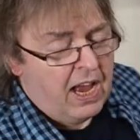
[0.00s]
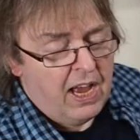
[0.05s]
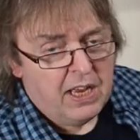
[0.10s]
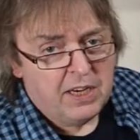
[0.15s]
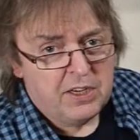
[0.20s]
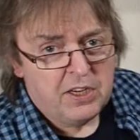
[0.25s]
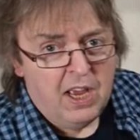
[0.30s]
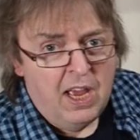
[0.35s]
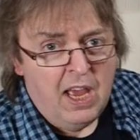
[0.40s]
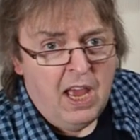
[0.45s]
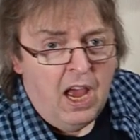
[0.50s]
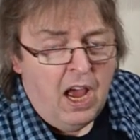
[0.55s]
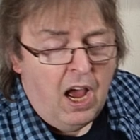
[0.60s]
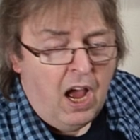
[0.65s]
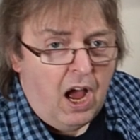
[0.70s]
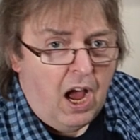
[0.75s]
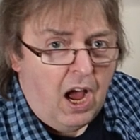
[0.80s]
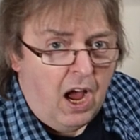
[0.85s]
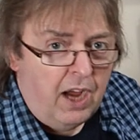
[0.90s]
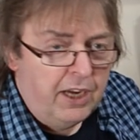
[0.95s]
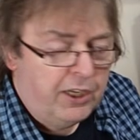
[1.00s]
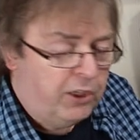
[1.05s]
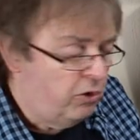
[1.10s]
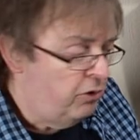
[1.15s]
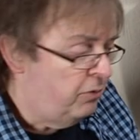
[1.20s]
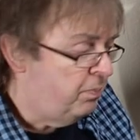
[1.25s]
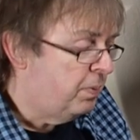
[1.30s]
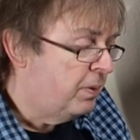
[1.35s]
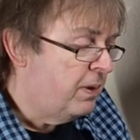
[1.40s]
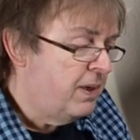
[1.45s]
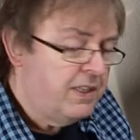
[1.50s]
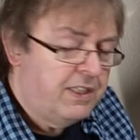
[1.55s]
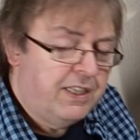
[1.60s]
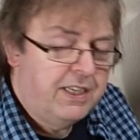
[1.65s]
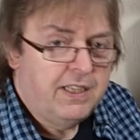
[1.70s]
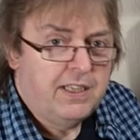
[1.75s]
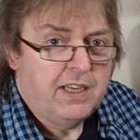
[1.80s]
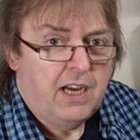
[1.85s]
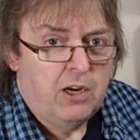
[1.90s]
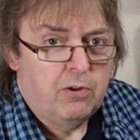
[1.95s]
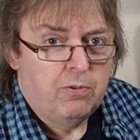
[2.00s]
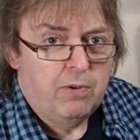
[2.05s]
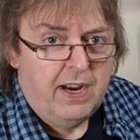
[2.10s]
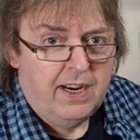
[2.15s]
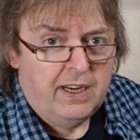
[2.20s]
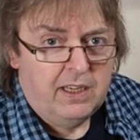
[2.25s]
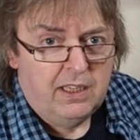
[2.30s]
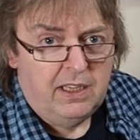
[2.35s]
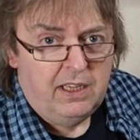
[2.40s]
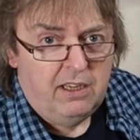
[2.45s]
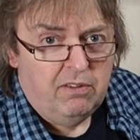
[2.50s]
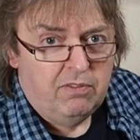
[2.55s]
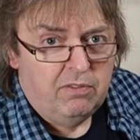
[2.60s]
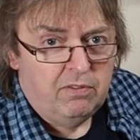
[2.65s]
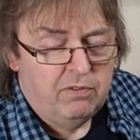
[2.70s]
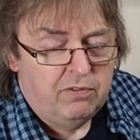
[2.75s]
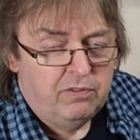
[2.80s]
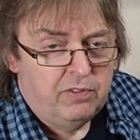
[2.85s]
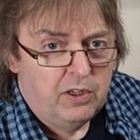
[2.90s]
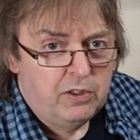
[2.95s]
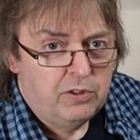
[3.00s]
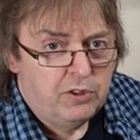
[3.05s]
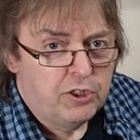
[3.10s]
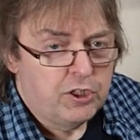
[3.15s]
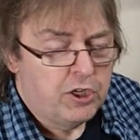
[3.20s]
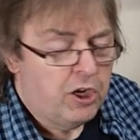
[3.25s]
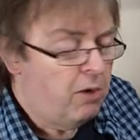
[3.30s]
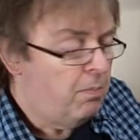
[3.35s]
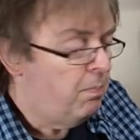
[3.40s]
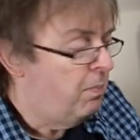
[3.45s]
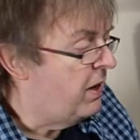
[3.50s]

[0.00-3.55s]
And I could print it directly from Photoshop,